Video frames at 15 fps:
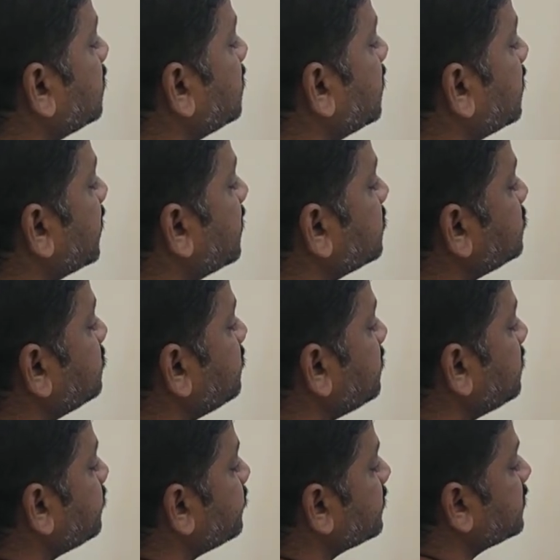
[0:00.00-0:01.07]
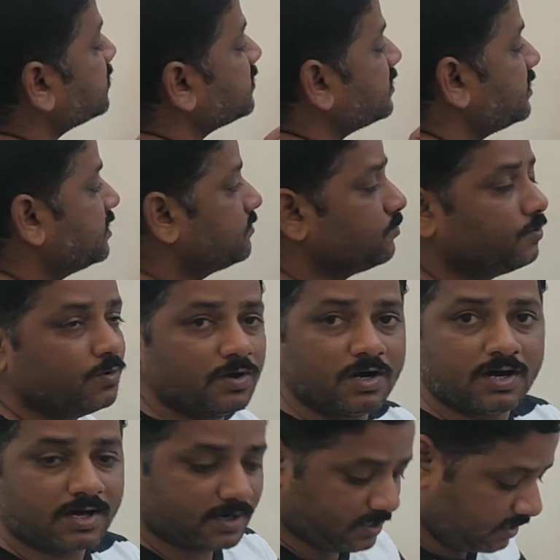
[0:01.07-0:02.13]
and that has to be represented as
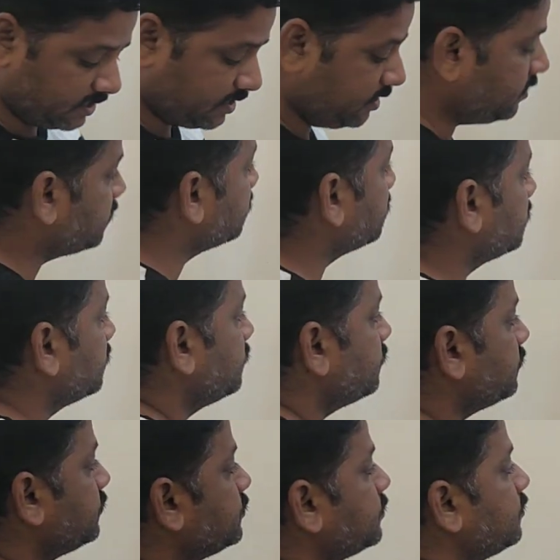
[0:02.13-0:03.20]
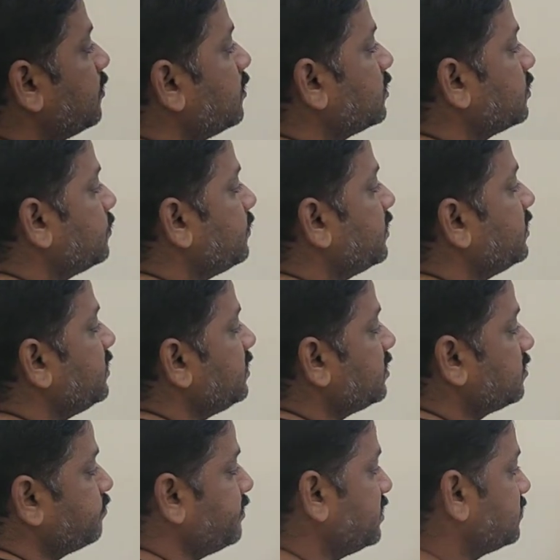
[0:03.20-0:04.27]
ORL. We should not give
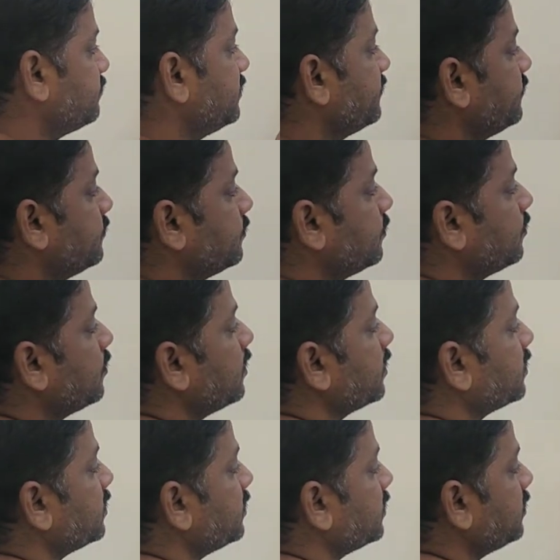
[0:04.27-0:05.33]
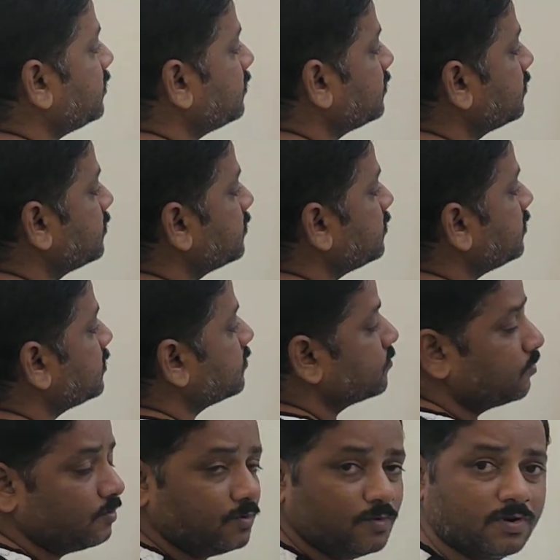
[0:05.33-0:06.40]
any space between OR and L. It
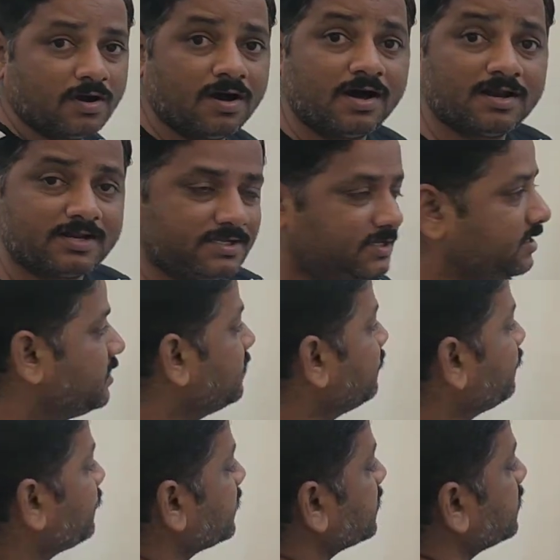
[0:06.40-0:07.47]
is ORL,